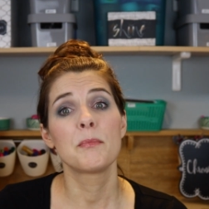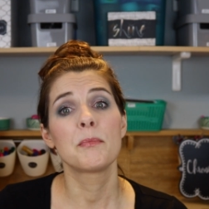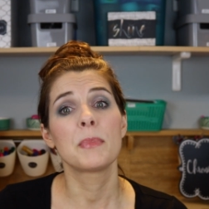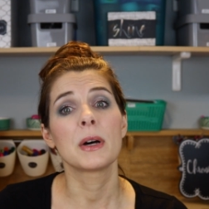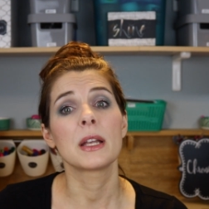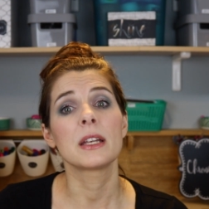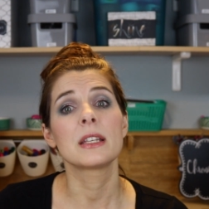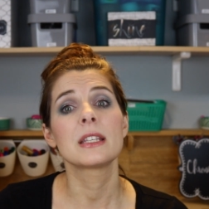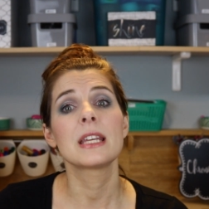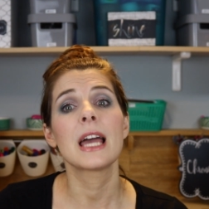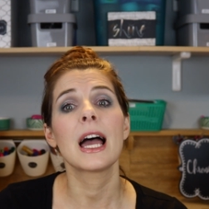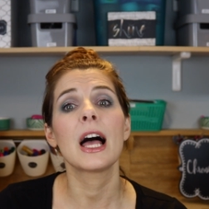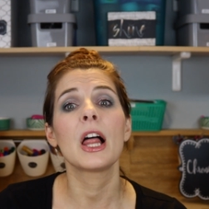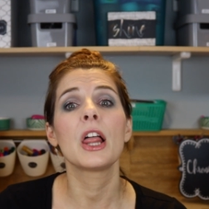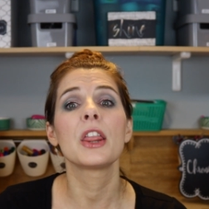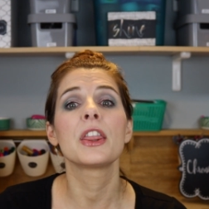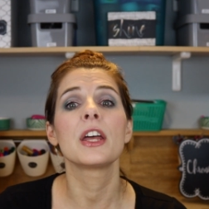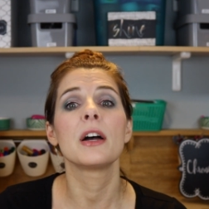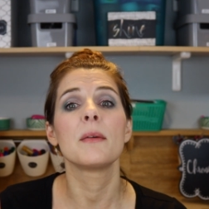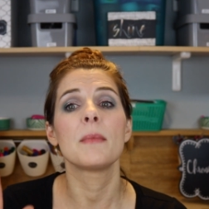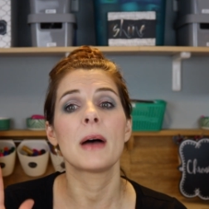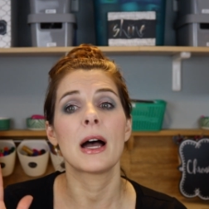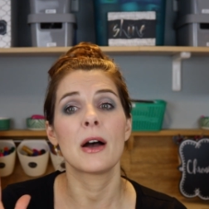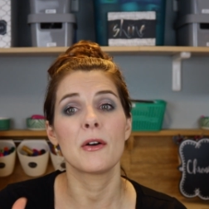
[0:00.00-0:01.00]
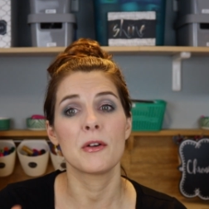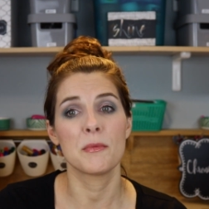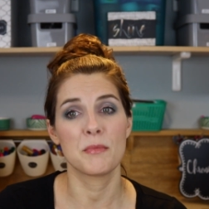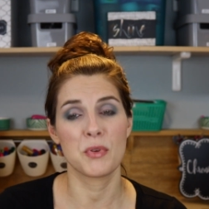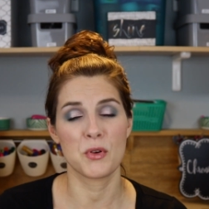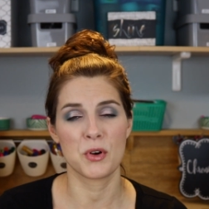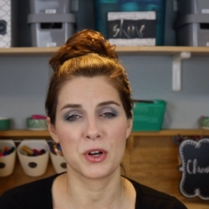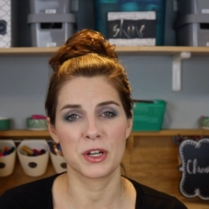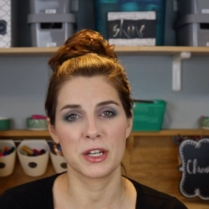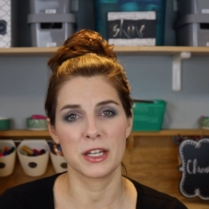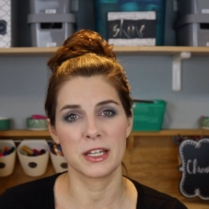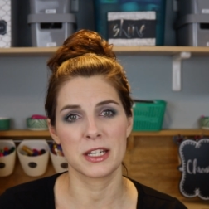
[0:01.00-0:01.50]
But tell them how
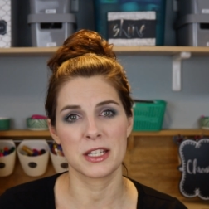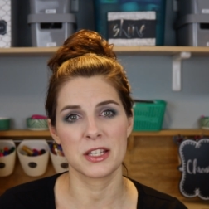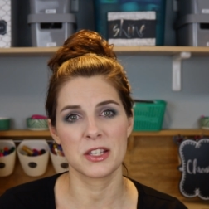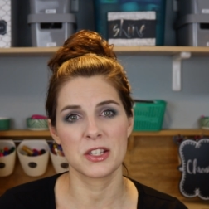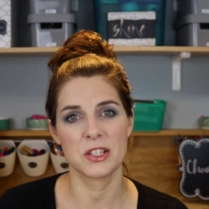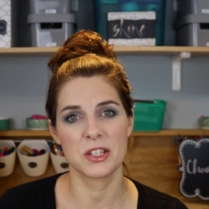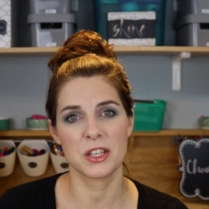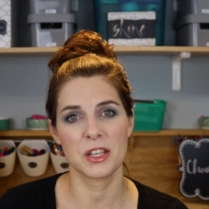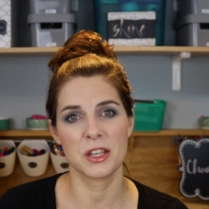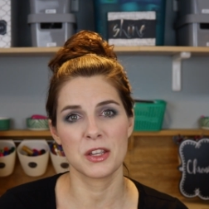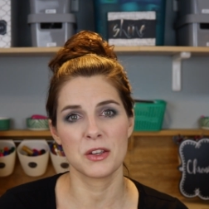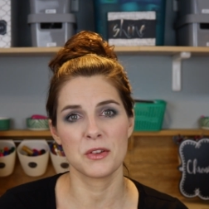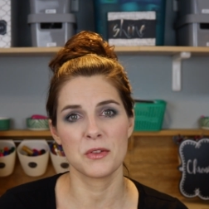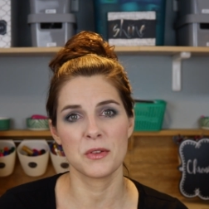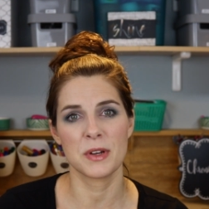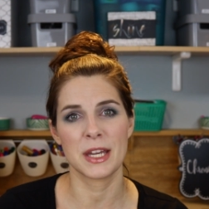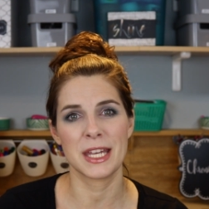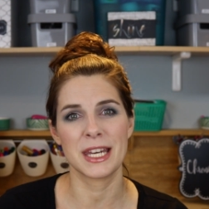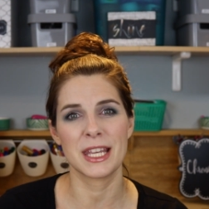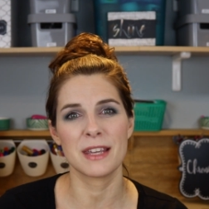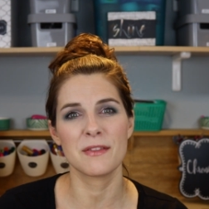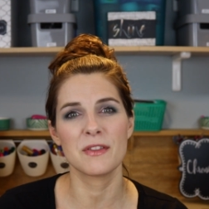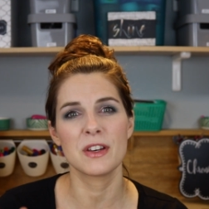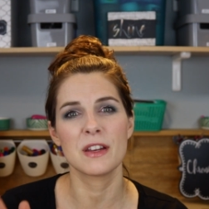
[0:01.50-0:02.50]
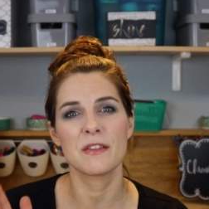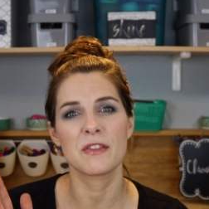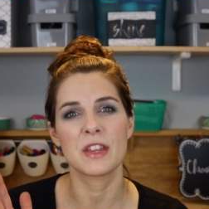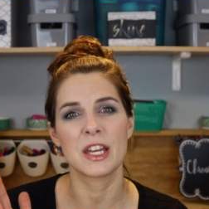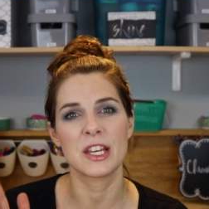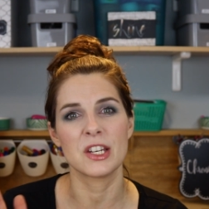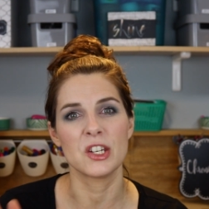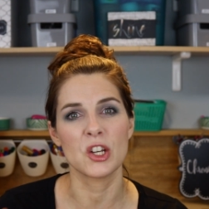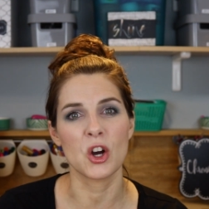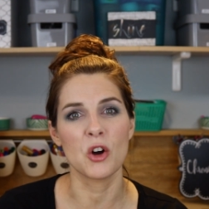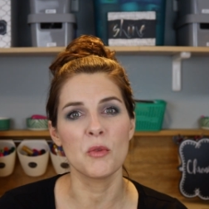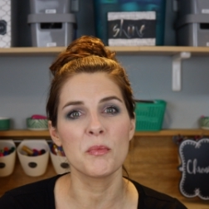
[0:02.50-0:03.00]
important it is to you, and even if
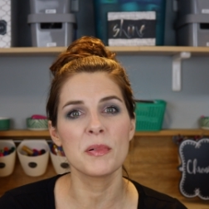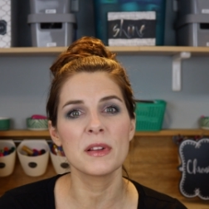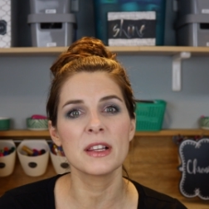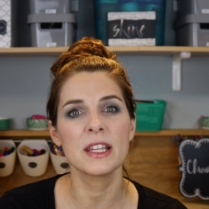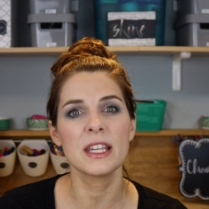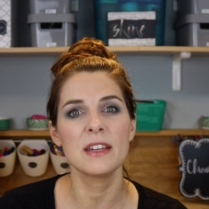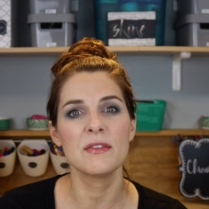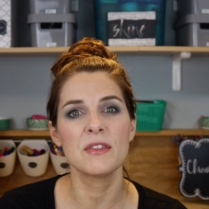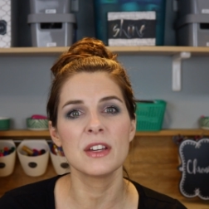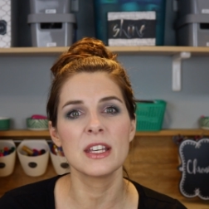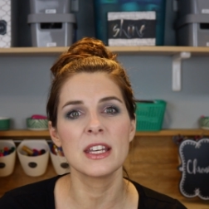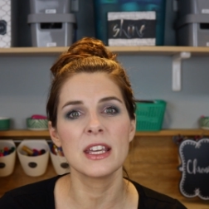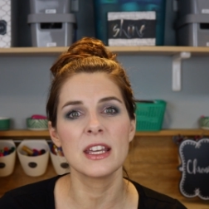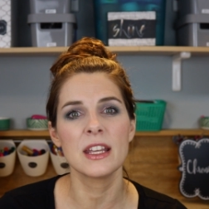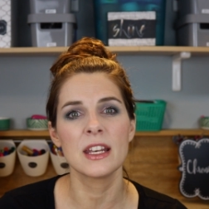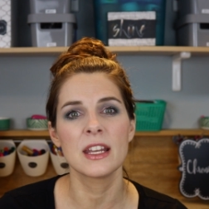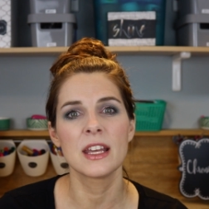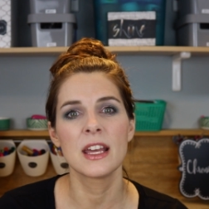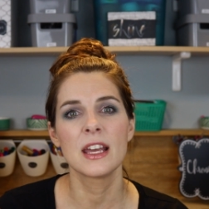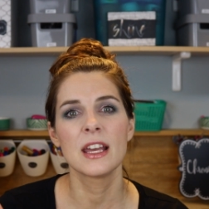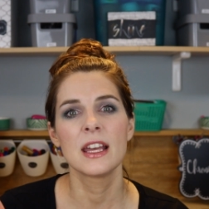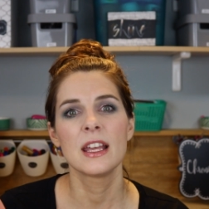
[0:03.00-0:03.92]
they don't believe in it,